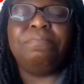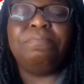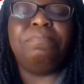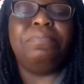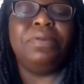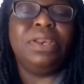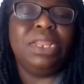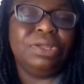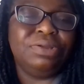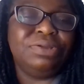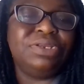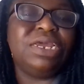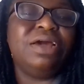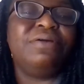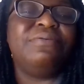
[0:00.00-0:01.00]

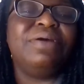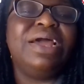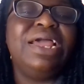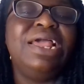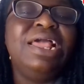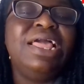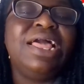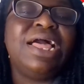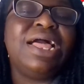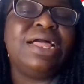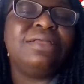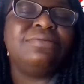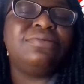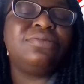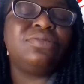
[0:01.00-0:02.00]
blood, all right?
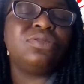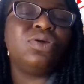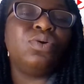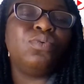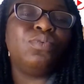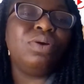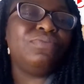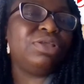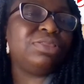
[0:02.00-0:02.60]
And so when we're